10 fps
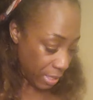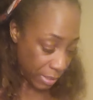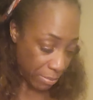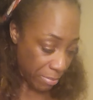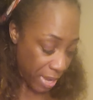
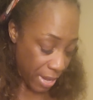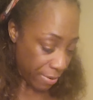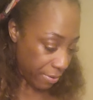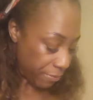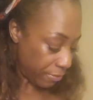doesn't
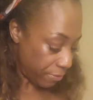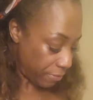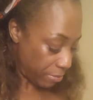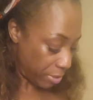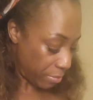matter if you're
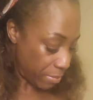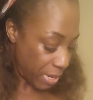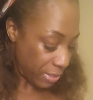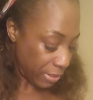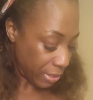feminine,
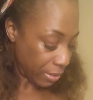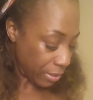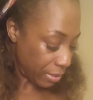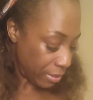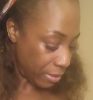
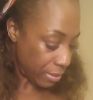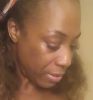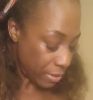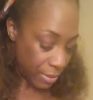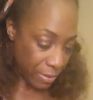masculine,
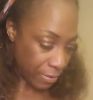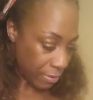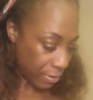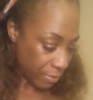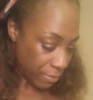you
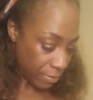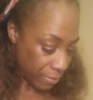know.